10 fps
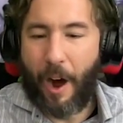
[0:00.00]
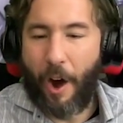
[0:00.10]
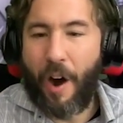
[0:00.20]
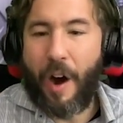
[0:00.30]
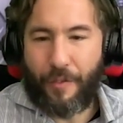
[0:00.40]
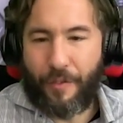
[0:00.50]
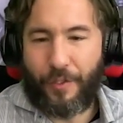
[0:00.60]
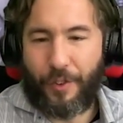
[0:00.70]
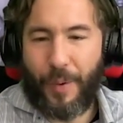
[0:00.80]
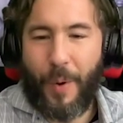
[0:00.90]
off
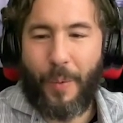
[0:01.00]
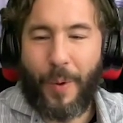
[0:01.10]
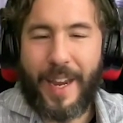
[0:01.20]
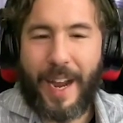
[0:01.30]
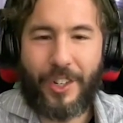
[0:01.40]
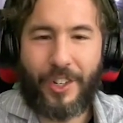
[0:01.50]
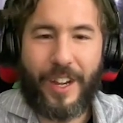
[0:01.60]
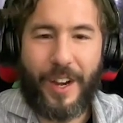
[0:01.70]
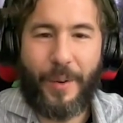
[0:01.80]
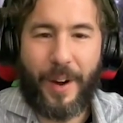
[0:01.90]
from what we
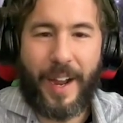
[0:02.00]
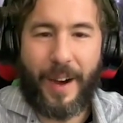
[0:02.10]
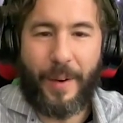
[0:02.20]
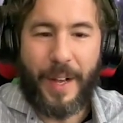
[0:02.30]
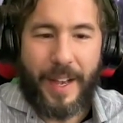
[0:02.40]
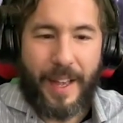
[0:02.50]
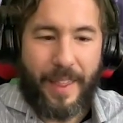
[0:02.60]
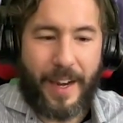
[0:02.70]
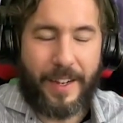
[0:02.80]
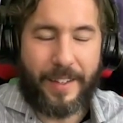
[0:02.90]
actually know now
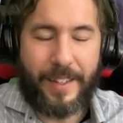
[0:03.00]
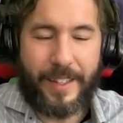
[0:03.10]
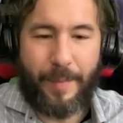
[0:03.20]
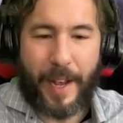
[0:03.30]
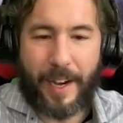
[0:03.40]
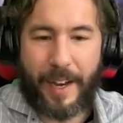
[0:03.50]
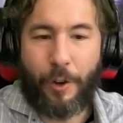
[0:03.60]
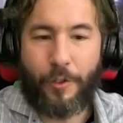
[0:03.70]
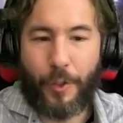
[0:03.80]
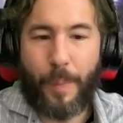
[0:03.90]
that it doesn't seem like it
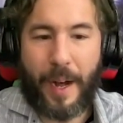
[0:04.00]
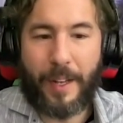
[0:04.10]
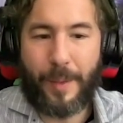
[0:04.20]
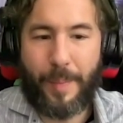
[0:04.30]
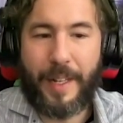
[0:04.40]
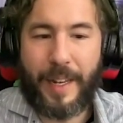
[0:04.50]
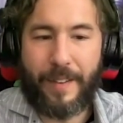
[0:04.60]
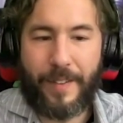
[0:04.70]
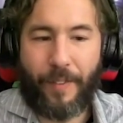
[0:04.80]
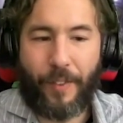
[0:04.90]
allows for the
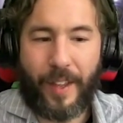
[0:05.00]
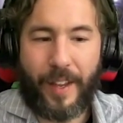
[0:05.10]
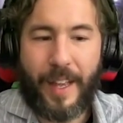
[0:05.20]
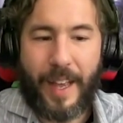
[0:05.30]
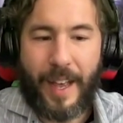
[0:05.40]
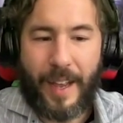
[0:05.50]
possibility of something,